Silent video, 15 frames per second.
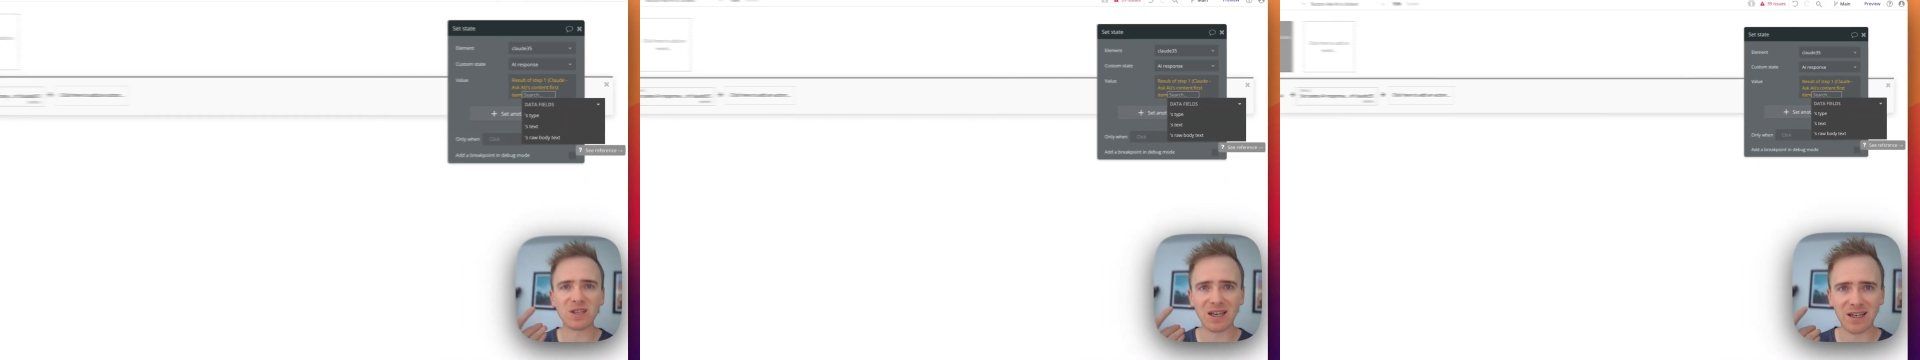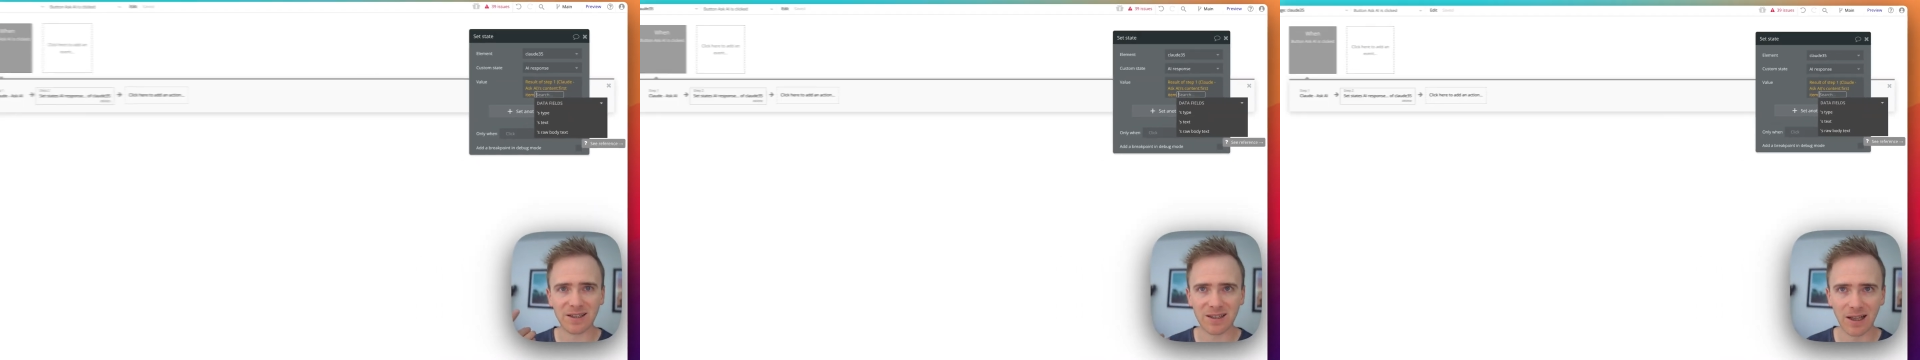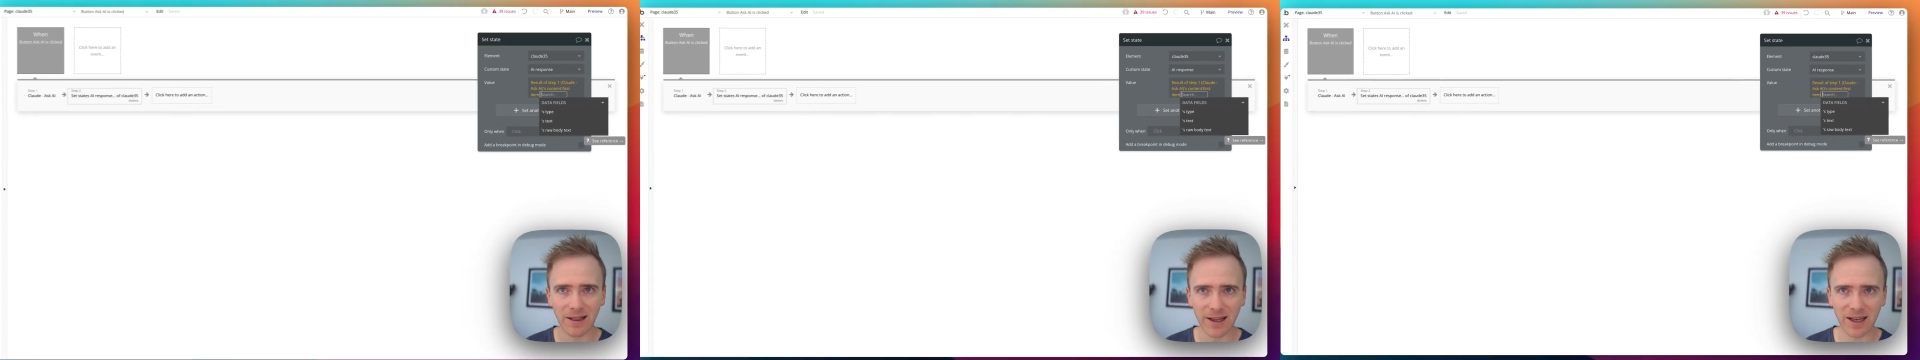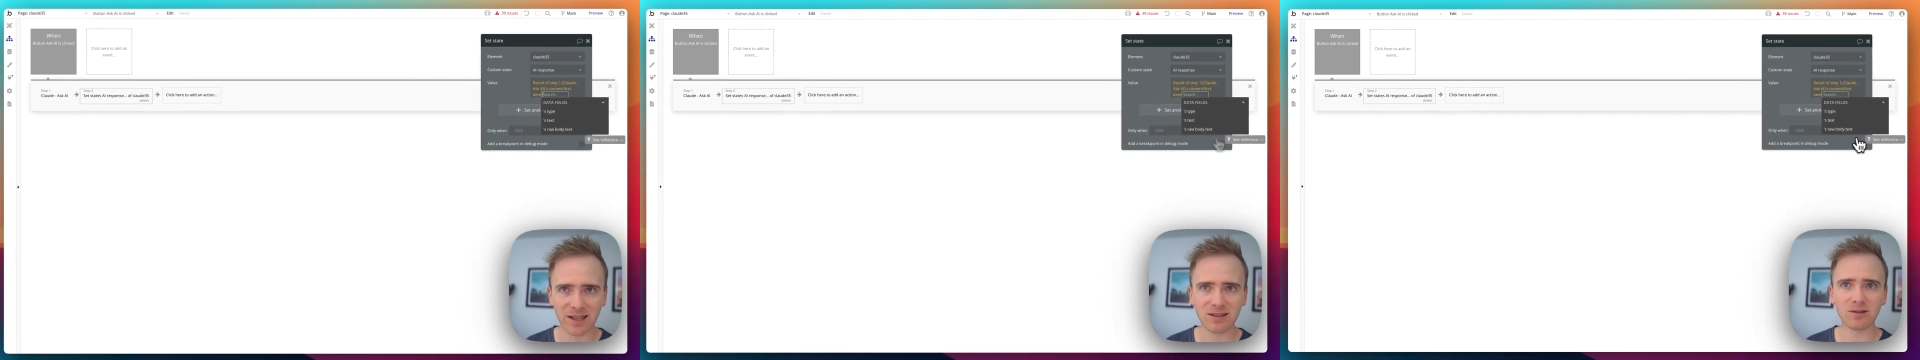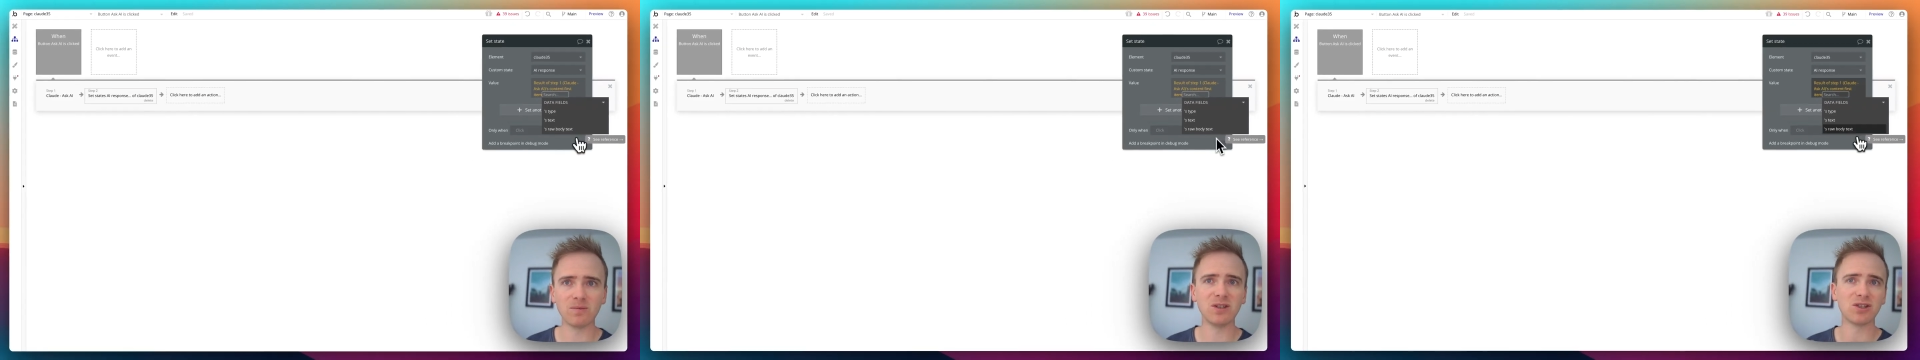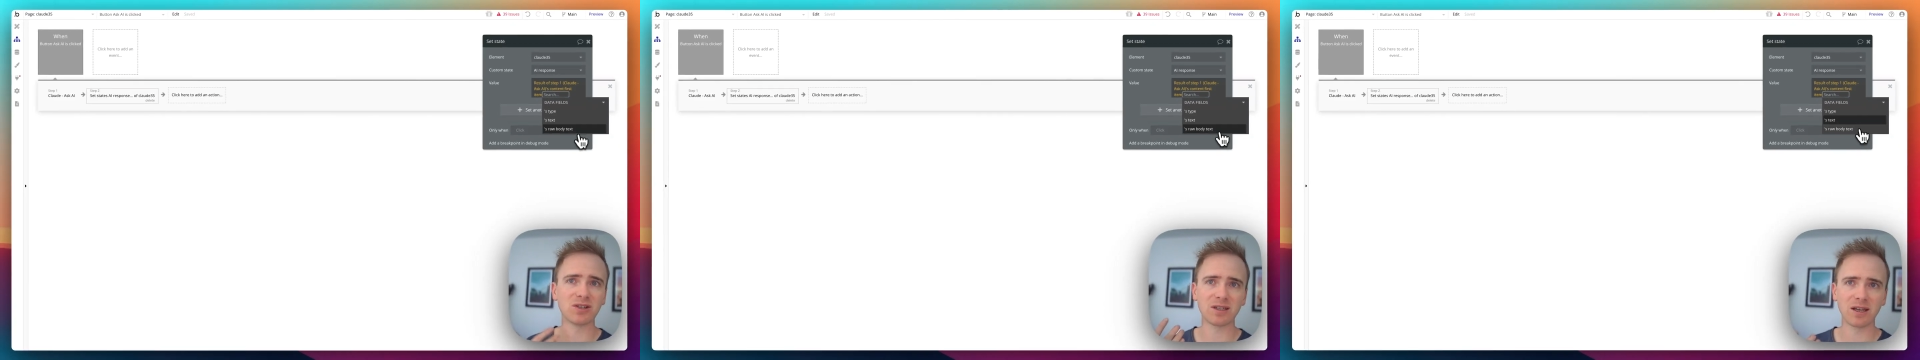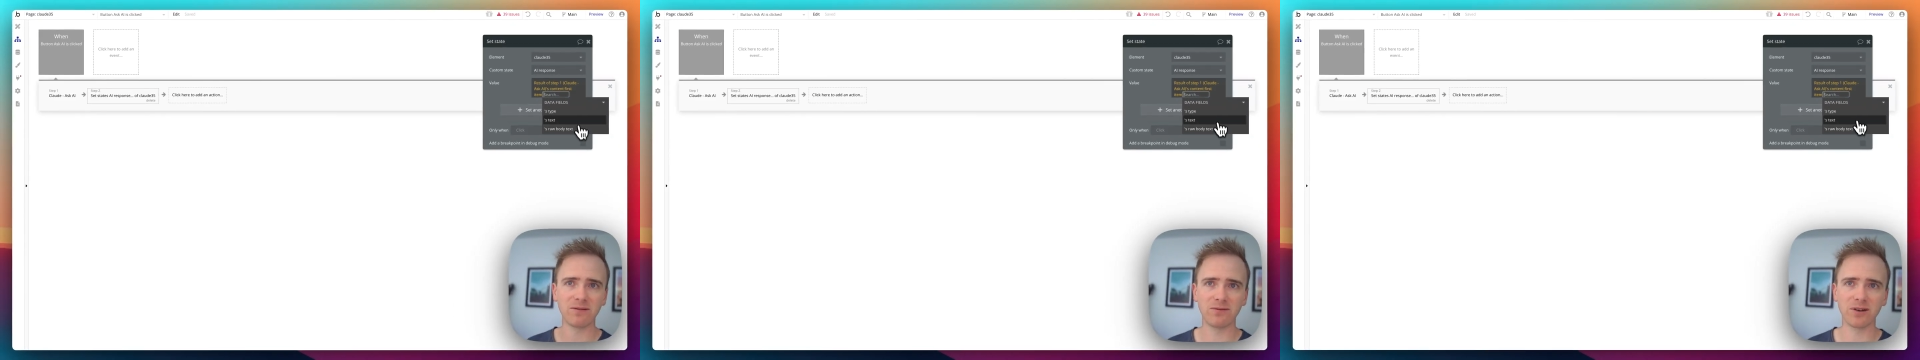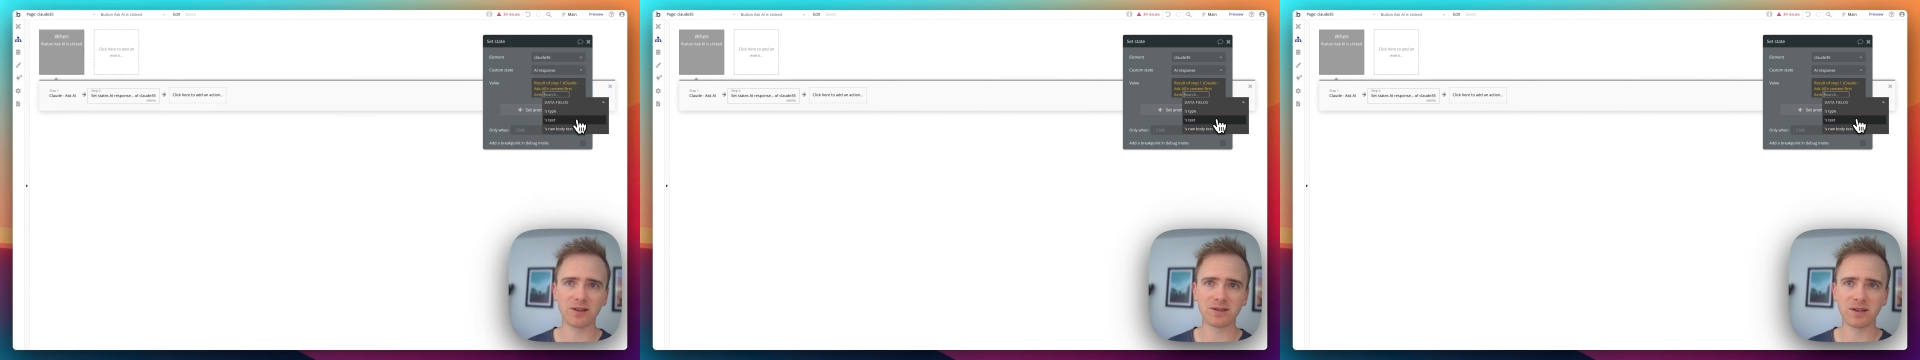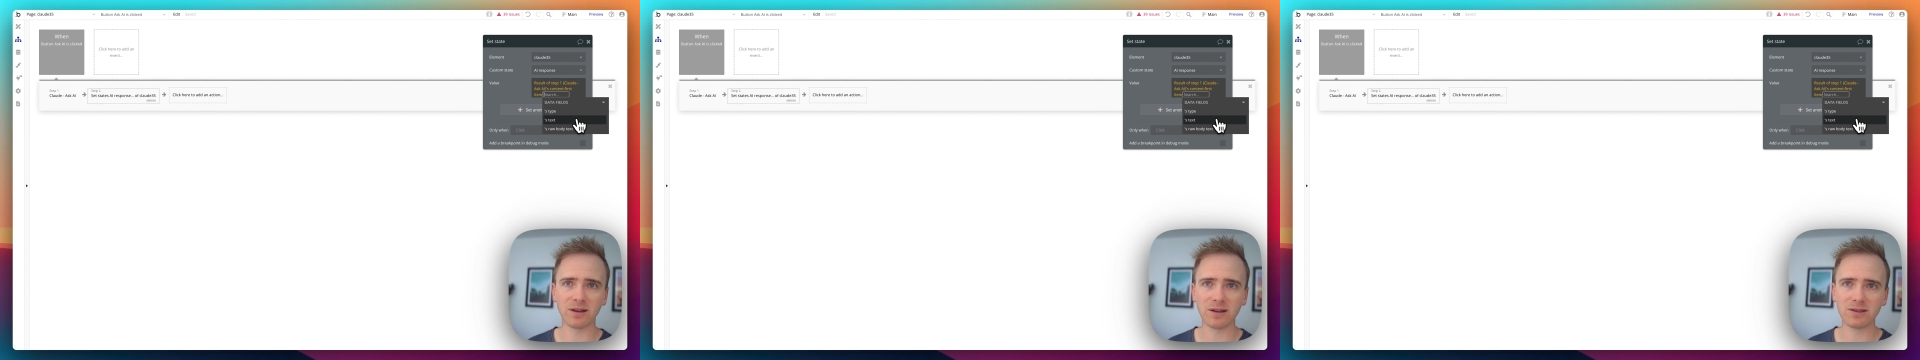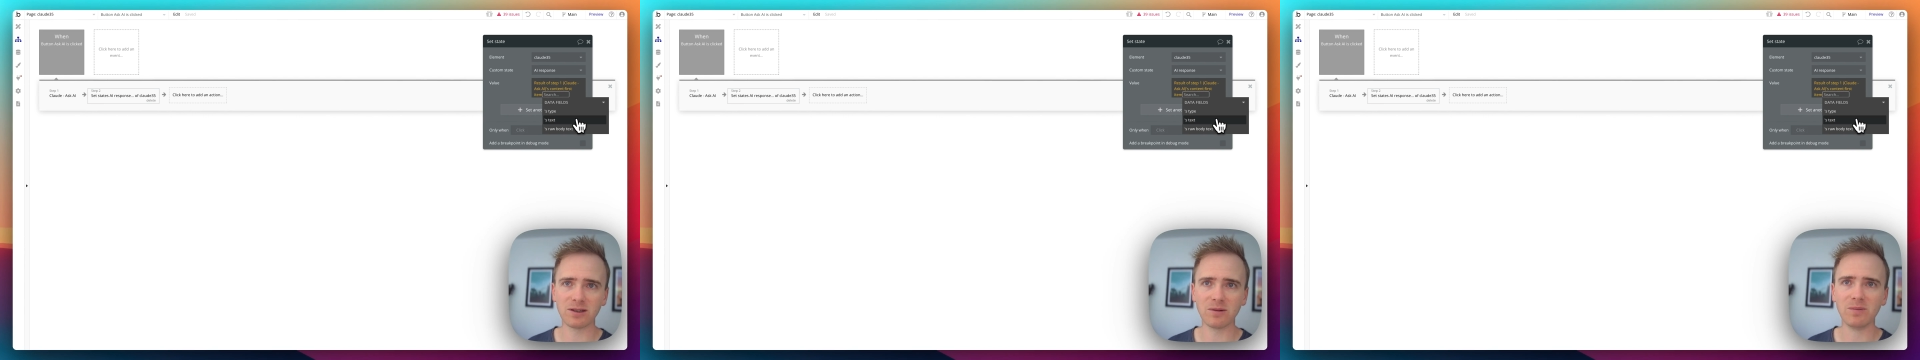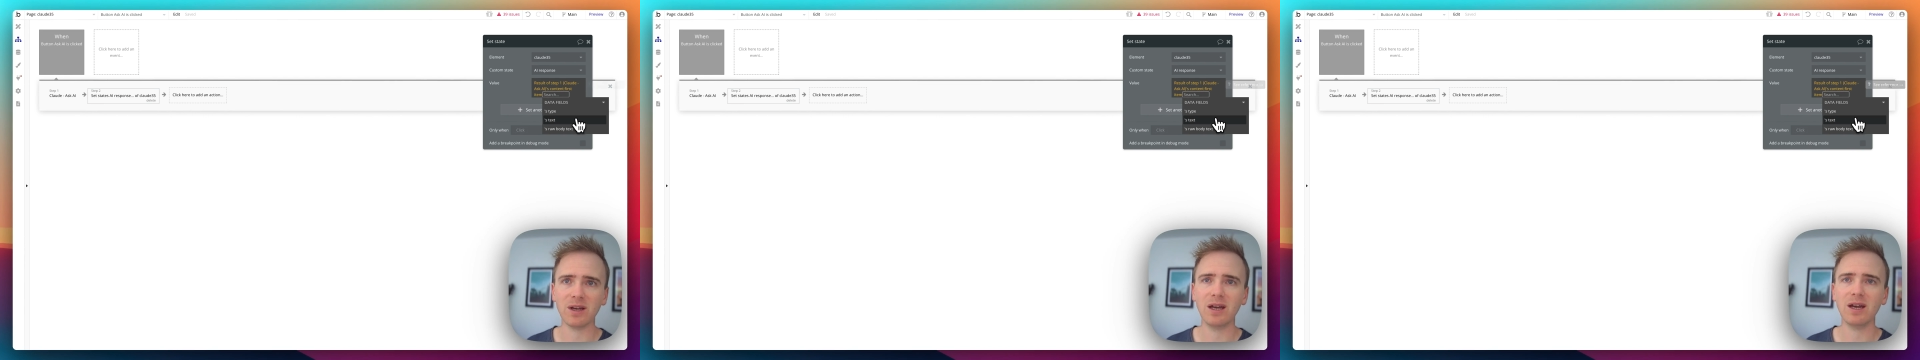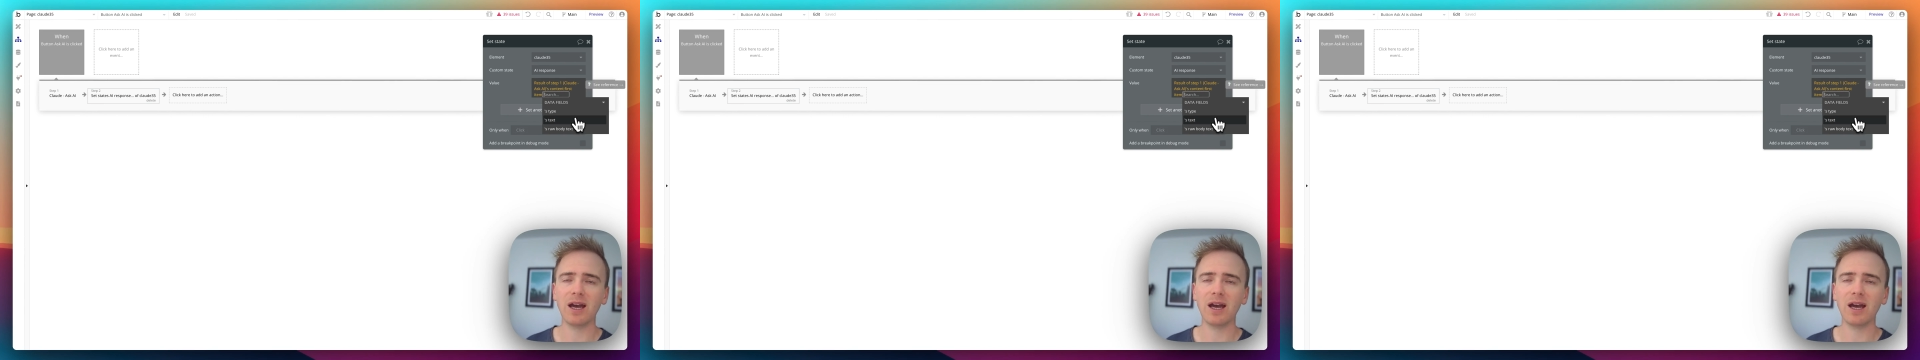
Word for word: that it's a list. We just say first item.